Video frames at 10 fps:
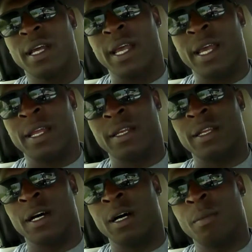And,
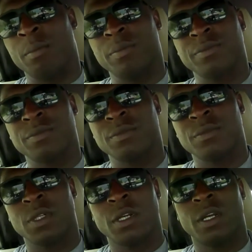
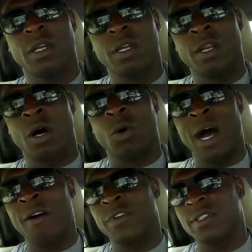
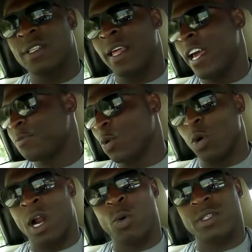obviously they asked me
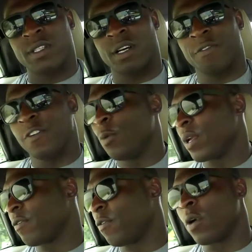what I was
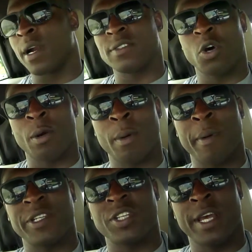filming for. I told them about
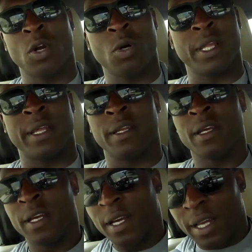my channel and
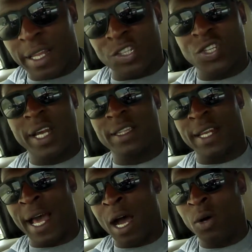they checked
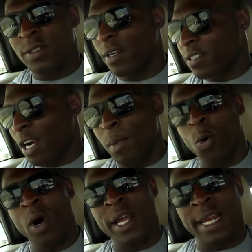it out. Started talking
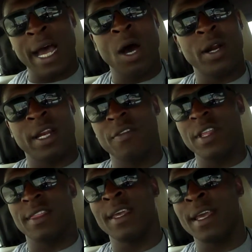about working out and
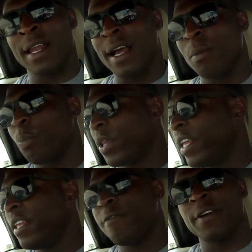everything, and I
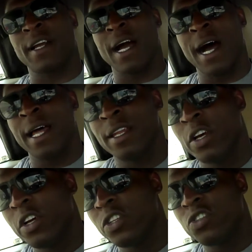completely forgot
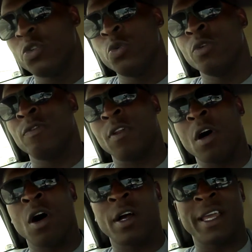to
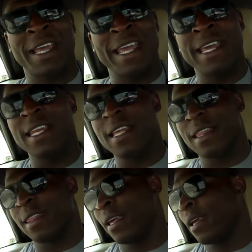vlog
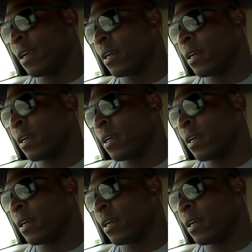anything.